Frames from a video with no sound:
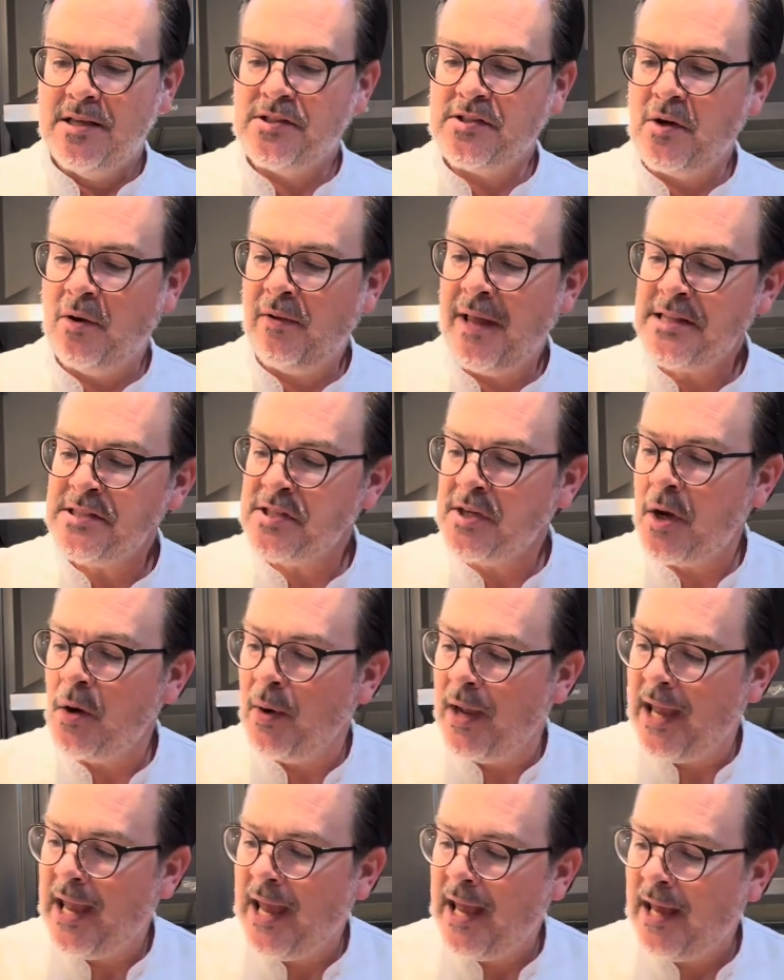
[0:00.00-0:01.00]
So let's go
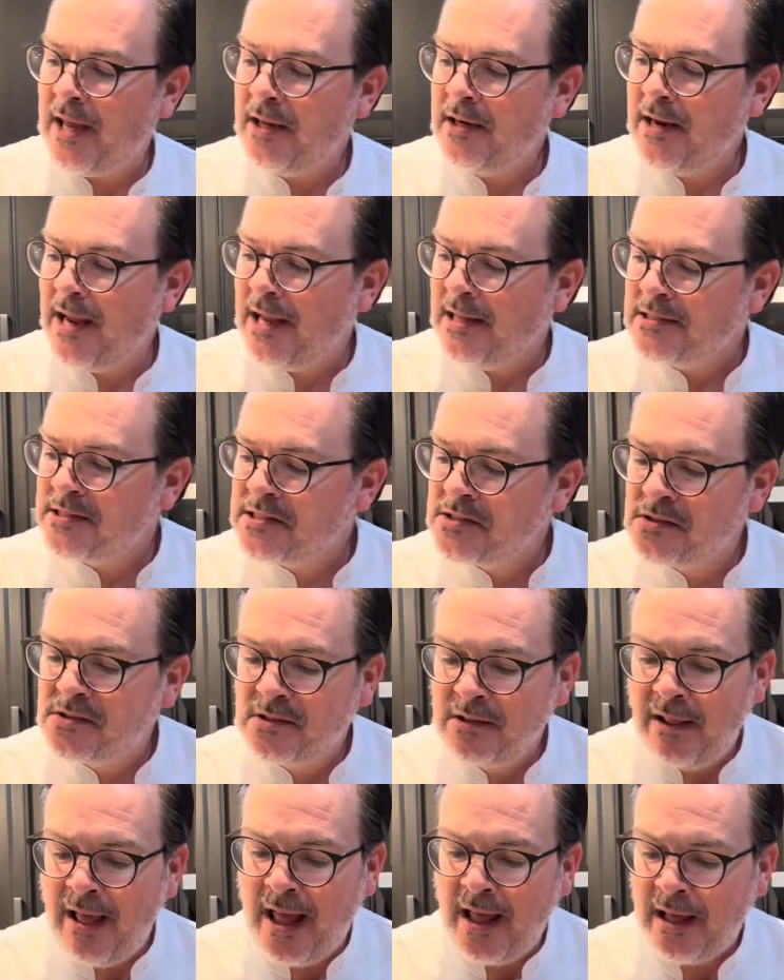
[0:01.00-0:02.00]
ahead and
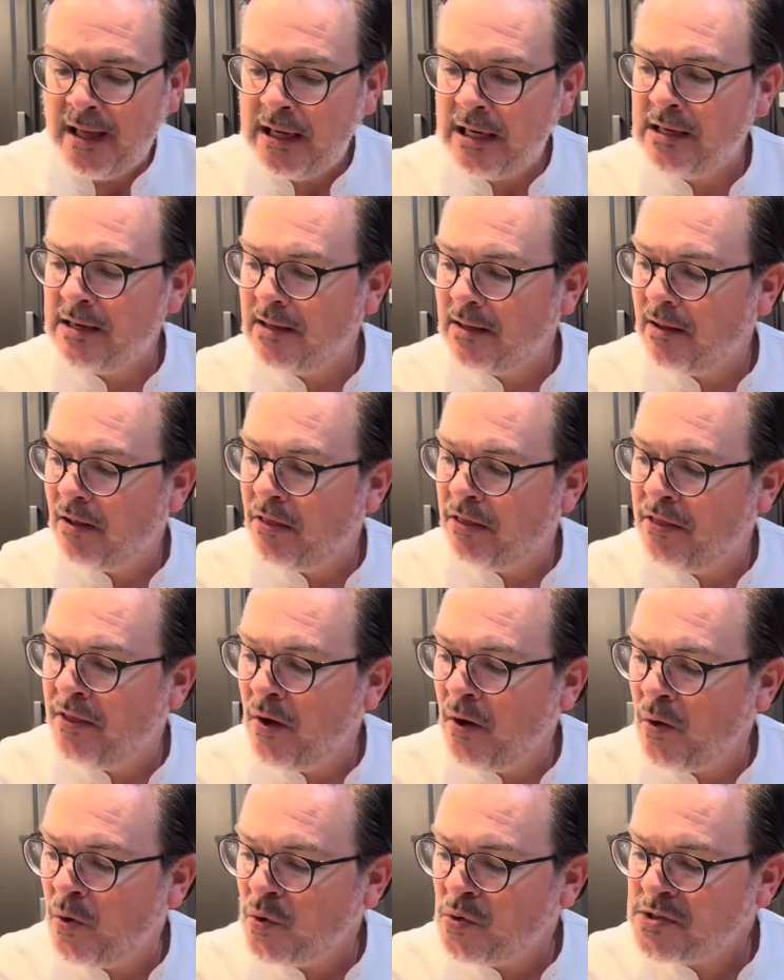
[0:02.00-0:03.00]
slide
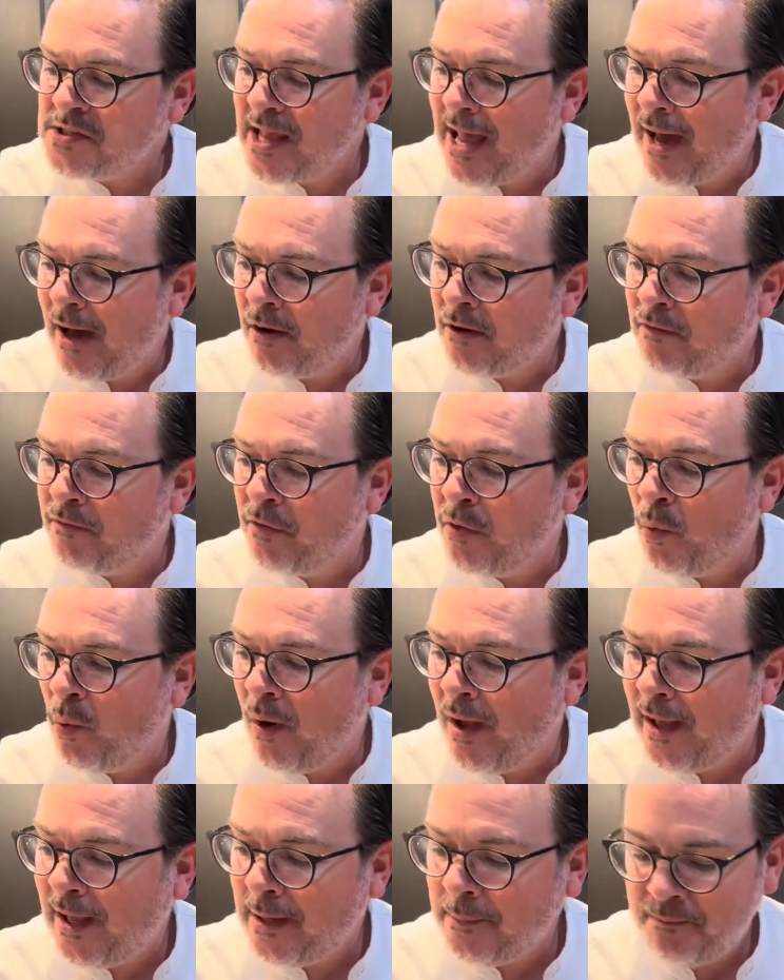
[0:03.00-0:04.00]
those out of the
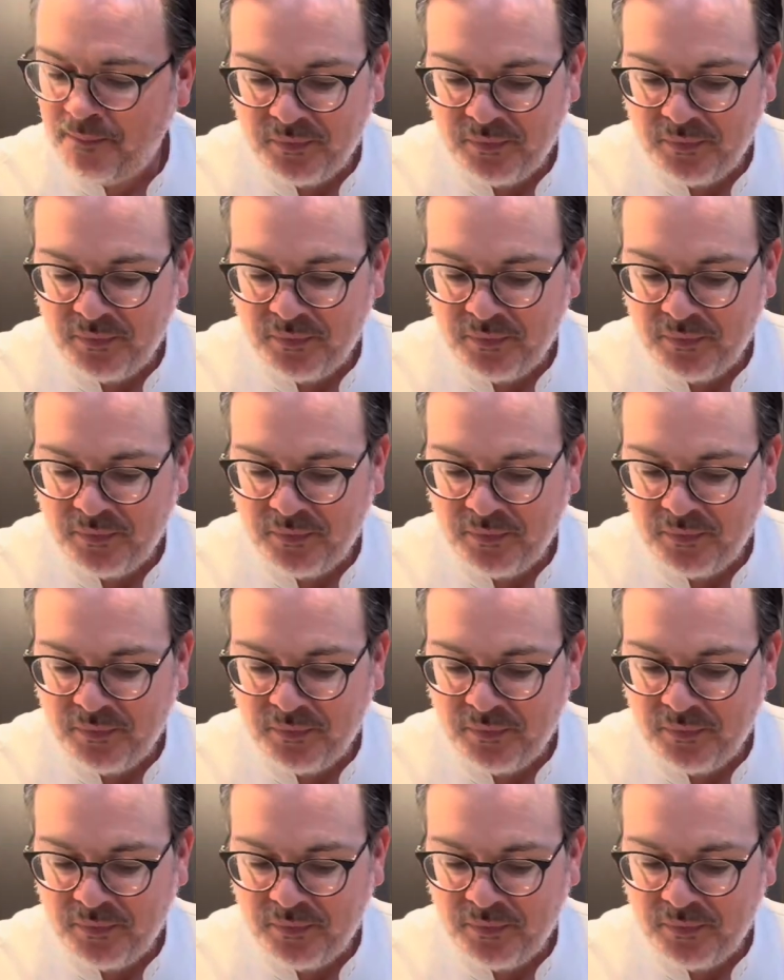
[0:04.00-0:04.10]
way.